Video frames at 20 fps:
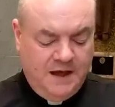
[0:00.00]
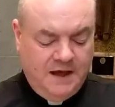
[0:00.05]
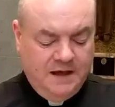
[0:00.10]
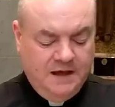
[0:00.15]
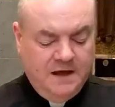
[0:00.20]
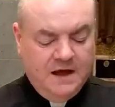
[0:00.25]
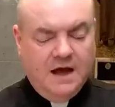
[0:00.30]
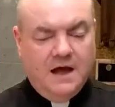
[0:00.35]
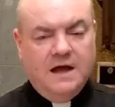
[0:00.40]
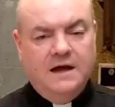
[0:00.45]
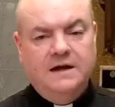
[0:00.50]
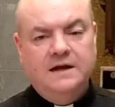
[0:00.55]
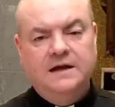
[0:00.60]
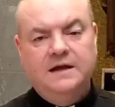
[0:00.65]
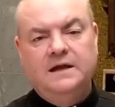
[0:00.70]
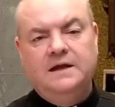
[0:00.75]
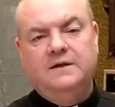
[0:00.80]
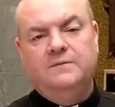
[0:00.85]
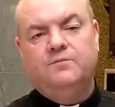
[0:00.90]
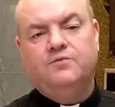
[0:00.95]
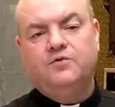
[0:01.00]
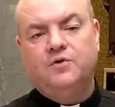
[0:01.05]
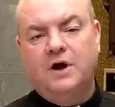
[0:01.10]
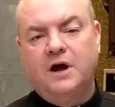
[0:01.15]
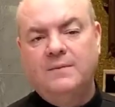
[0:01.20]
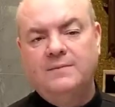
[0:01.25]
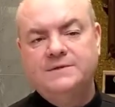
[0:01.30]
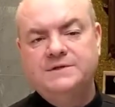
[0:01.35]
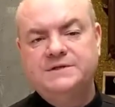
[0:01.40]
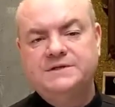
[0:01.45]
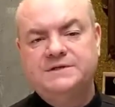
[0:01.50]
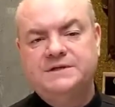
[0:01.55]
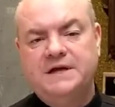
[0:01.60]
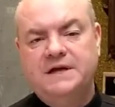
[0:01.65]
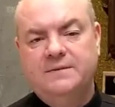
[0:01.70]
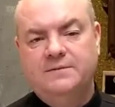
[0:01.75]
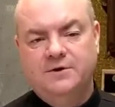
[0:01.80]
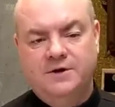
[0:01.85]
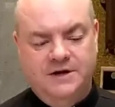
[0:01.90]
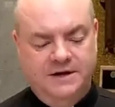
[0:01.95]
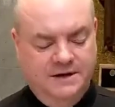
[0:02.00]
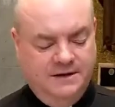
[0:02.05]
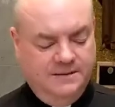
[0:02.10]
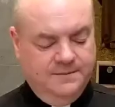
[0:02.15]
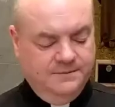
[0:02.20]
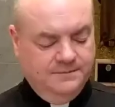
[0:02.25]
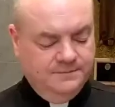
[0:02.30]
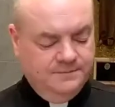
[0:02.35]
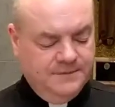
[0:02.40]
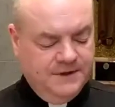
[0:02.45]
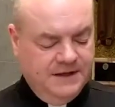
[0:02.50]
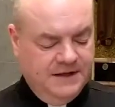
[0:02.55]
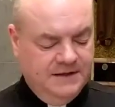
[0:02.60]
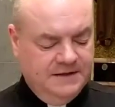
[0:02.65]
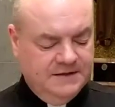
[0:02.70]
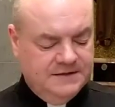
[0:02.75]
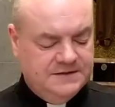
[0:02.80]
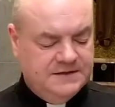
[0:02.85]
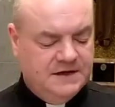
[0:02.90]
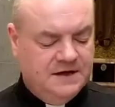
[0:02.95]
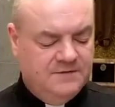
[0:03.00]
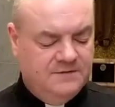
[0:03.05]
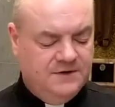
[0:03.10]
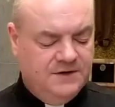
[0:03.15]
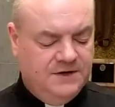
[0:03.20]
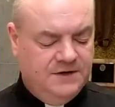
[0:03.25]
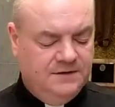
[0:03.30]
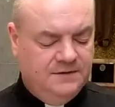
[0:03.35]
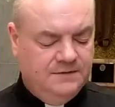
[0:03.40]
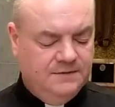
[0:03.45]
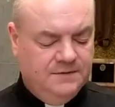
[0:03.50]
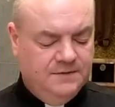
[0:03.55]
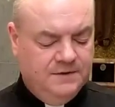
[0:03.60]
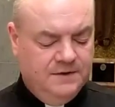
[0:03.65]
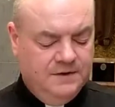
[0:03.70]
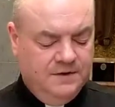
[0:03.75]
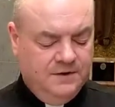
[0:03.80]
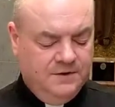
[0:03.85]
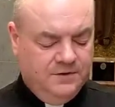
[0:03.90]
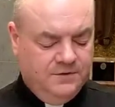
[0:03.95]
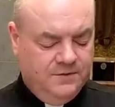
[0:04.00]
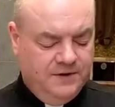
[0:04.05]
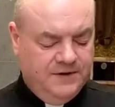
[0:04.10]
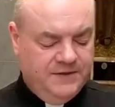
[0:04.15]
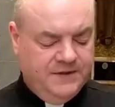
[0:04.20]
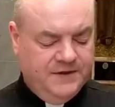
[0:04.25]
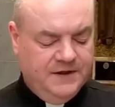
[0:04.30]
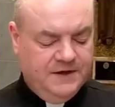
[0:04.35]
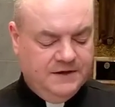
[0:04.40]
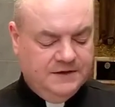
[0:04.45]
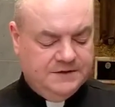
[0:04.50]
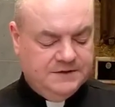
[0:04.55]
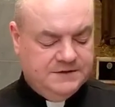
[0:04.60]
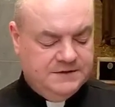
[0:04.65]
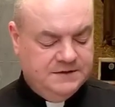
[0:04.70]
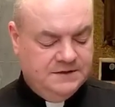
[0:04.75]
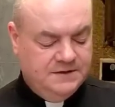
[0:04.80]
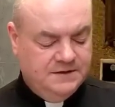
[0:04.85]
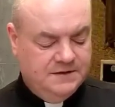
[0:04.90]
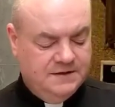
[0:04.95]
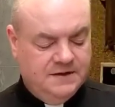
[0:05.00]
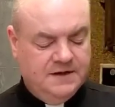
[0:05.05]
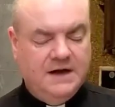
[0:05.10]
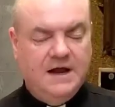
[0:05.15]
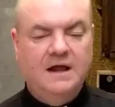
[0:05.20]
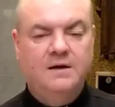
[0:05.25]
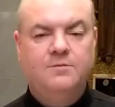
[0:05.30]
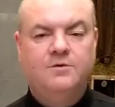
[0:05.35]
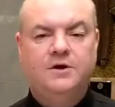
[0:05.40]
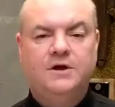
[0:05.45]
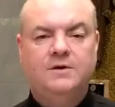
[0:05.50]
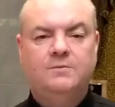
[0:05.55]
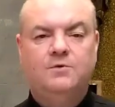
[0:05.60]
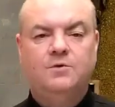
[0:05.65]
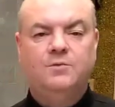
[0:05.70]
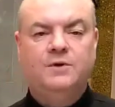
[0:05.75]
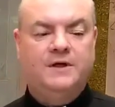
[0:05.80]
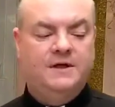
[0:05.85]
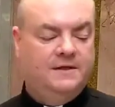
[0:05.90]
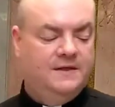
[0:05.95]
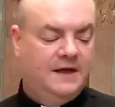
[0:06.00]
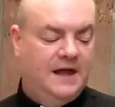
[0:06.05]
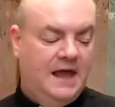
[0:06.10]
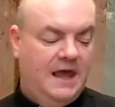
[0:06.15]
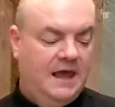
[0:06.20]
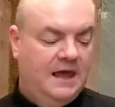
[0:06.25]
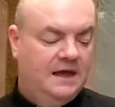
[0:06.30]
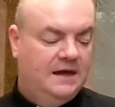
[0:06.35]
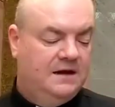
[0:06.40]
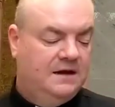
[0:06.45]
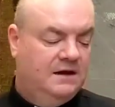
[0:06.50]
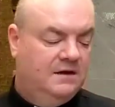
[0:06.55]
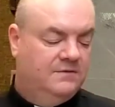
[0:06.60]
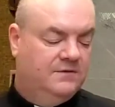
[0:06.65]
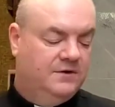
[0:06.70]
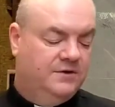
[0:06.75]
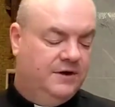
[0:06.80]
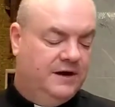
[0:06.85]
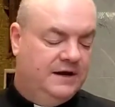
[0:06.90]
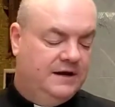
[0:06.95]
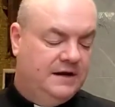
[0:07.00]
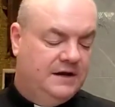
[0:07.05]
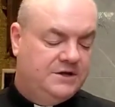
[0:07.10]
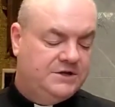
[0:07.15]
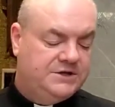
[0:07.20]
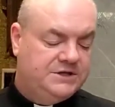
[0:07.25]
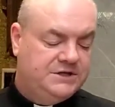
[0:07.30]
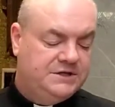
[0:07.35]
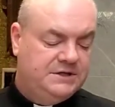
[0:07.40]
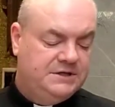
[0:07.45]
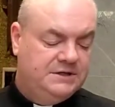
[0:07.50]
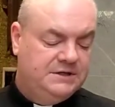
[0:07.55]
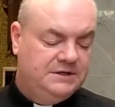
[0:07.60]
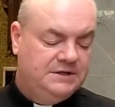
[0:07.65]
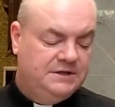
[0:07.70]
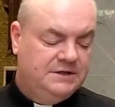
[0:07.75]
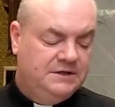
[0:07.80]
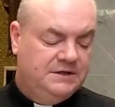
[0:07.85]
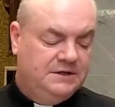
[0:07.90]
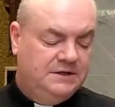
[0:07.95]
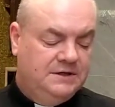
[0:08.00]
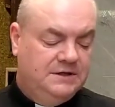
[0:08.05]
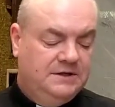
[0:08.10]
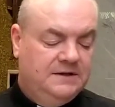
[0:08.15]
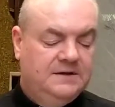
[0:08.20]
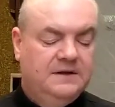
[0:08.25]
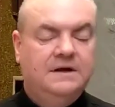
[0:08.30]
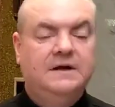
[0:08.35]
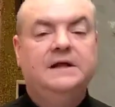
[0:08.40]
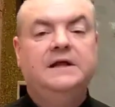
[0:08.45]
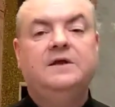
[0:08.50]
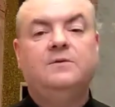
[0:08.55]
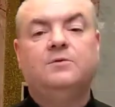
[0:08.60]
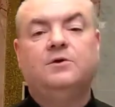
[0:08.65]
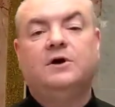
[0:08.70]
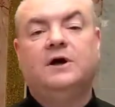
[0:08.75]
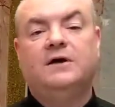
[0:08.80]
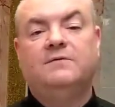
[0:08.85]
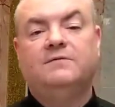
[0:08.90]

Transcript: And God promises Abraham in this covenant three things that Abraham will be the head of a great nation, that he will